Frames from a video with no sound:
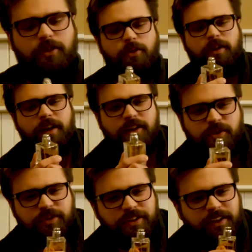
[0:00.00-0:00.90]
to you. It
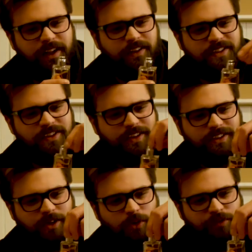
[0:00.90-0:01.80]
actually kind of
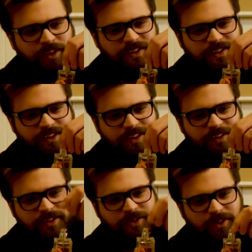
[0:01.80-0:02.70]
sticks. I don't know if you can see
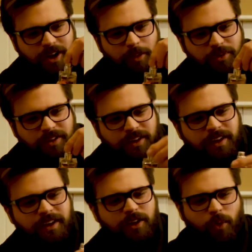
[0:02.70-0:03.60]
this or not, but
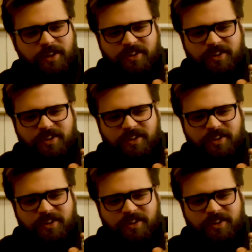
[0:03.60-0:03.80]
it always